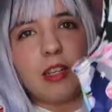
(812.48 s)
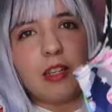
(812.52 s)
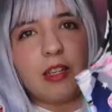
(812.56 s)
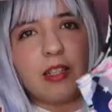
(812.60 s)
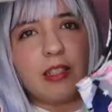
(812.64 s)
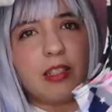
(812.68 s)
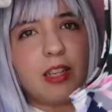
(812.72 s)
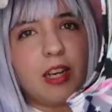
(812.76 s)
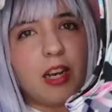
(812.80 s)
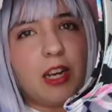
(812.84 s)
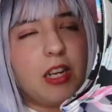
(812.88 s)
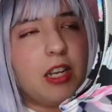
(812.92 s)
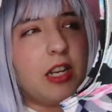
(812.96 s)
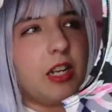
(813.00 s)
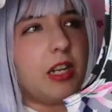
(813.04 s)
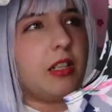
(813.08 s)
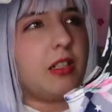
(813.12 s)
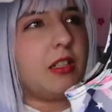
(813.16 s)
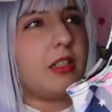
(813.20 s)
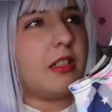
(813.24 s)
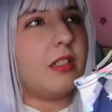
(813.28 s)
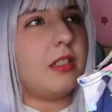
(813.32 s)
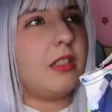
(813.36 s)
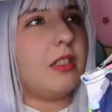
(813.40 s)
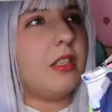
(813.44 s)
The design,
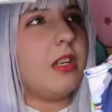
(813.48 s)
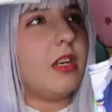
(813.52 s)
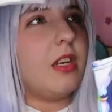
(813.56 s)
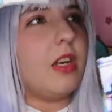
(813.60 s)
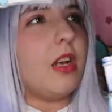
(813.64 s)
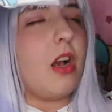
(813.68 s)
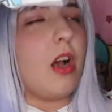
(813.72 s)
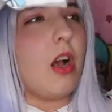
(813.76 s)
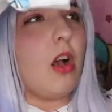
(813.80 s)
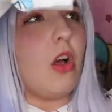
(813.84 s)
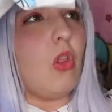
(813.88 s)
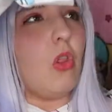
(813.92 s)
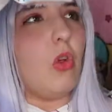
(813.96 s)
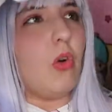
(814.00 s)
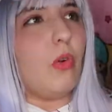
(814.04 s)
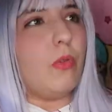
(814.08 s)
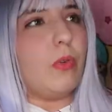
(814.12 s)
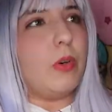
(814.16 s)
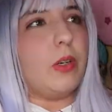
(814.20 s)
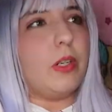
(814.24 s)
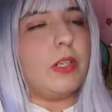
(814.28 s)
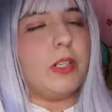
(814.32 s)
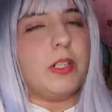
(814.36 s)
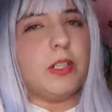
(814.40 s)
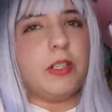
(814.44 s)
it's all
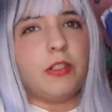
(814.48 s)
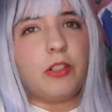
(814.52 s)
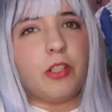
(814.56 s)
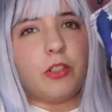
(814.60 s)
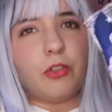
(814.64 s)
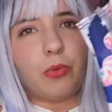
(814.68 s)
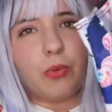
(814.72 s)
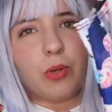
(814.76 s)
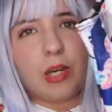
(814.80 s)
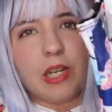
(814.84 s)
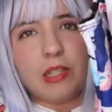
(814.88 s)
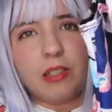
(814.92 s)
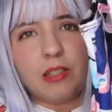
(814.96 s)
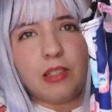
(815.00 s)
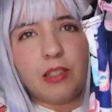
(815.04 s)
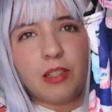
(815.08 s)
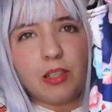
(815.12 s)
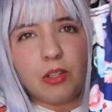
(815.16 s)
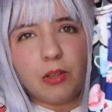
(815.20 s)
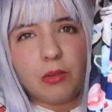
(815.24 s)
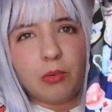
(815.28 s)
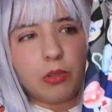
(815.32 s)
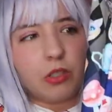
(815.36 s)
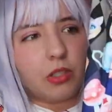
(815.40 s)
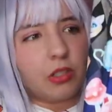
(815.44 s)
over the dress,
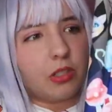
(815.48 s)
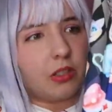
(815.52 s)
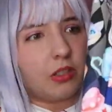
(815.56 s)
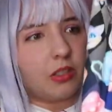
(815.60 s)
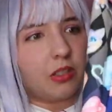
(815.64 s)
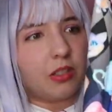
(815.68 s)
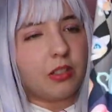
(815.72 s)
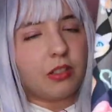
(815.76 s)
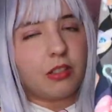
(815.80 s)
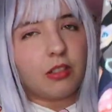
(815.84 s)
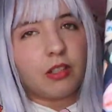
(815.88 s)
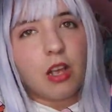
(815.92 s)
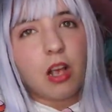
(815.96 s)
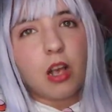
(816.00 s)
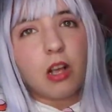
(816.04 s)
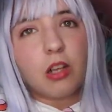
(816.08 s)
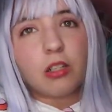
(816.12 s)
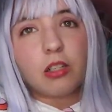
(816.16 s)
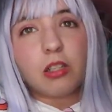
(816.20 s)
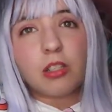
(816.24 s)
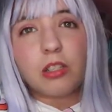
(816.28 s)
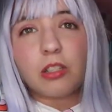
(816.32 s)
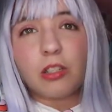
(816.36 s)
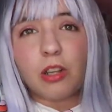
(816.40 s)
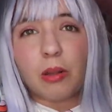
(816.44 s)
which is
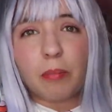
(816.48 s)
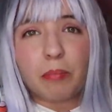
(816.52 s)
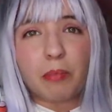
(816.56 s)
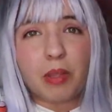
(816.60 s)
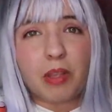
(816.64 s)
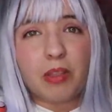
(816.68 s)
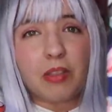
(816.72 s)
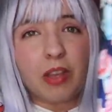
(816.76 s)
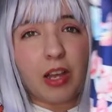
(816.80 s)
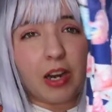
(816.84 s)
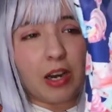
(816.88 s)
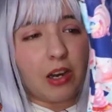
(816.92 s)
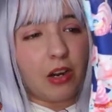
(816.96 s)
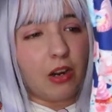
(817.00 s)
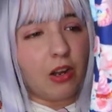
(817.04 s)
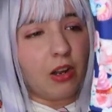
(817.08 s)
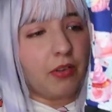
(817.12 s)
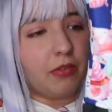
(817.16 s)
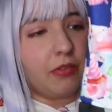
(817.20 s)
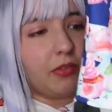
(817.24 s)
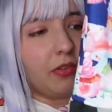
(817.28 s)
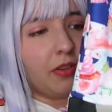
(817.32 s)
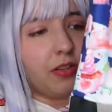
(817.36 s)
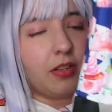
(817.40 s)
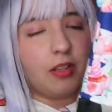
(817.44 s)
something that I
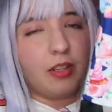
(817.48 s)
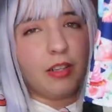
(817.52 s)
love.